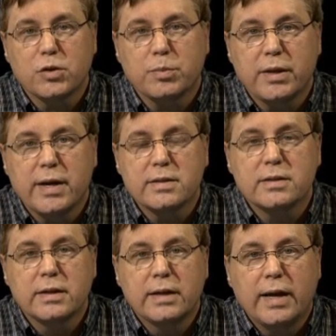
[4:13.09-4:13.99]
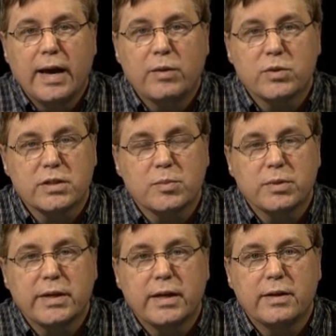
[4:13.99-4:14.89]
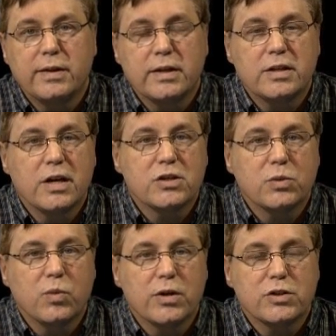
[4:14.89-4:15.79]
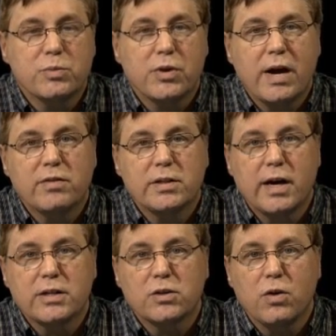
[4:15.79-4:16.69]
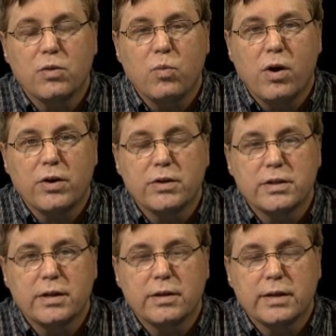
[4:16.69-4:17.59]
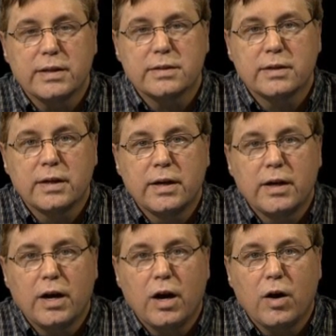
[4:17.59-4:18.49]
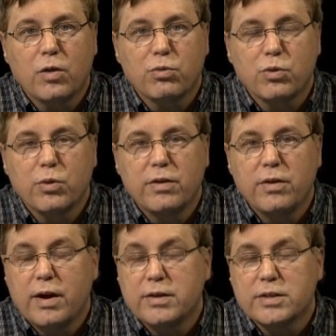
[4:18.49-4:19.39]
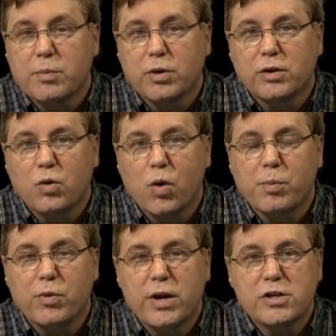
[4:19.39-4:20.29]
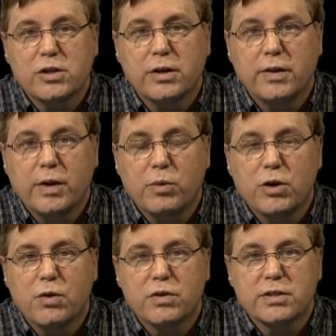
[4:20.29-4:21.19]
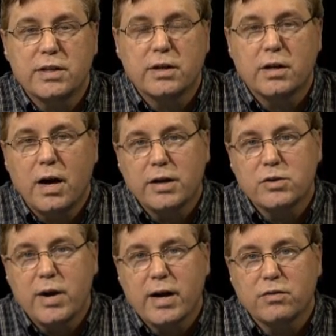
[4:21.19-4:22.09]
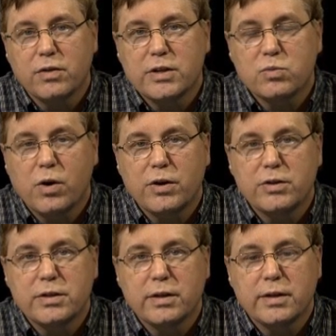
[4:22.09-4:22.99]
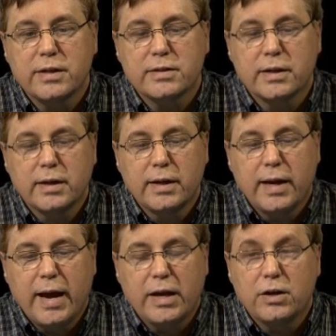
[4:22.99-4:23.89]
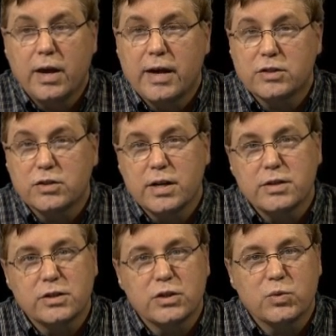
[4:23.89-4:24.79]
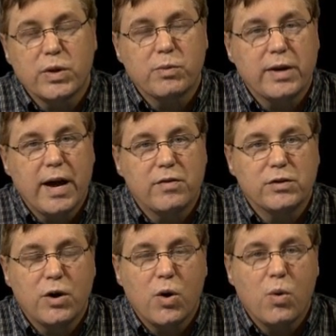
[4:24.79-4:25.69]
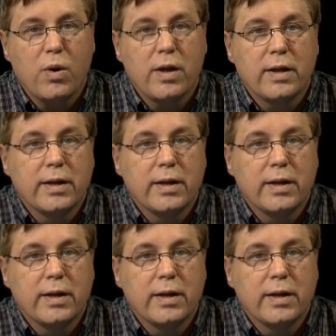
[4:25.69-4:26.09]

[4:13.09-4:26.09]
took place and was completed, the intention was to privatize all the water utilities through a separate corporation that would oversee the contract for these water utilities. And as citizens, we would have no